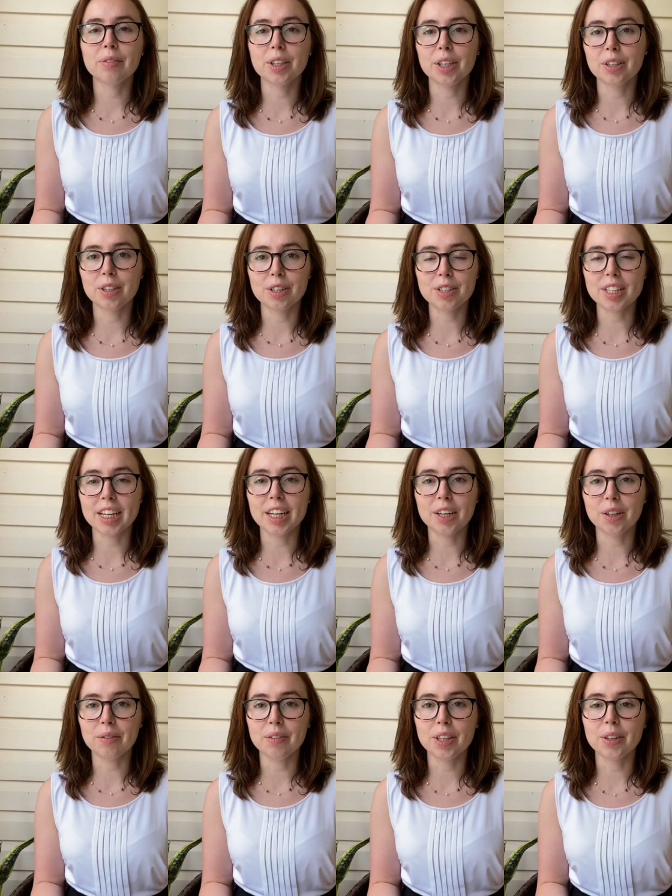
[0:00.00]
for your nursing
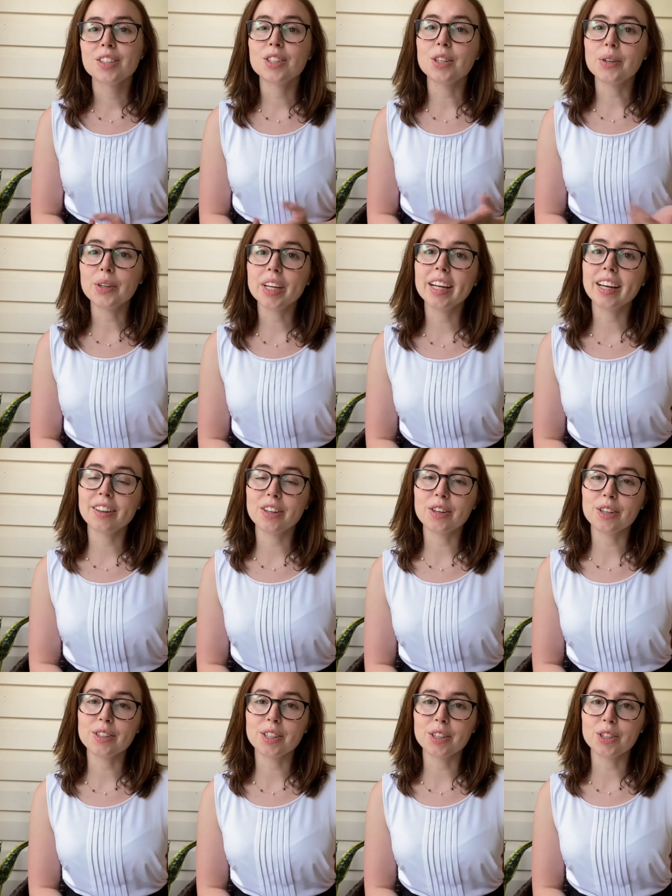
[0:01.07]
interview so you can get the
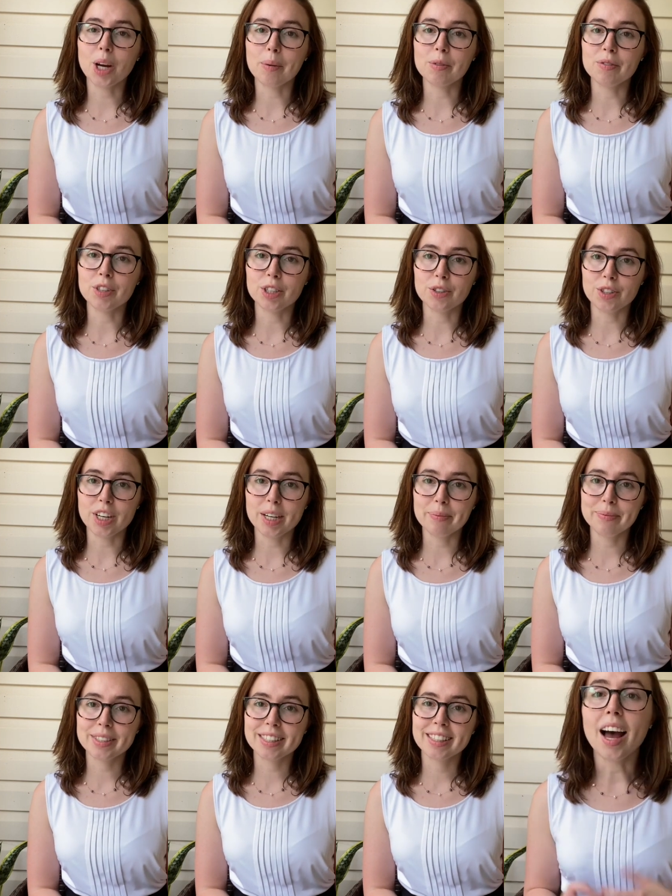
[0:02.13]
nursing job of your dreams.